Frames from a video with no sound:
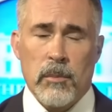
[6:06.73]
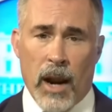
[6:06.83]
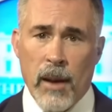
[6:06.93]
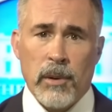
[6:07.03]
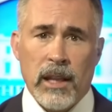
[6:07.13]

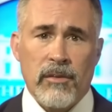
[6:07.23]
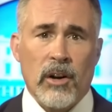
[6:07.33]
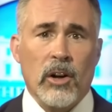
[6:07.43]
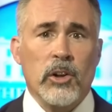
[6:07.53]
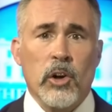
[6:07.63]
But I
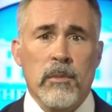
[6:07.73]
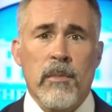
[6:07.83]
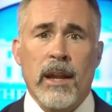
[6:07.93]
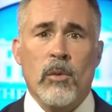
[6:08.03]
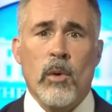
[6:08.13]
believe there are good
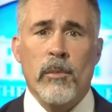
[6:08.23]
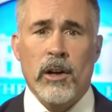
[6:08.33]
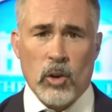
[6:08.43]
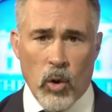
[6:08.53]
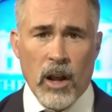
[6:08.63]
men and
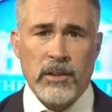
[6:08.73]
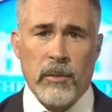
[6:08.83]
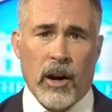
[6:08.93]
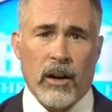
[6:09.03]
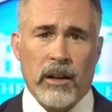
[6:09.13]
women
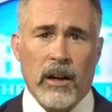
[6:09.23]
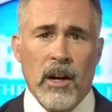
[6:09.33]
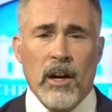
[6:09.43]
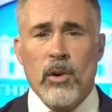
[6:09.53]
across America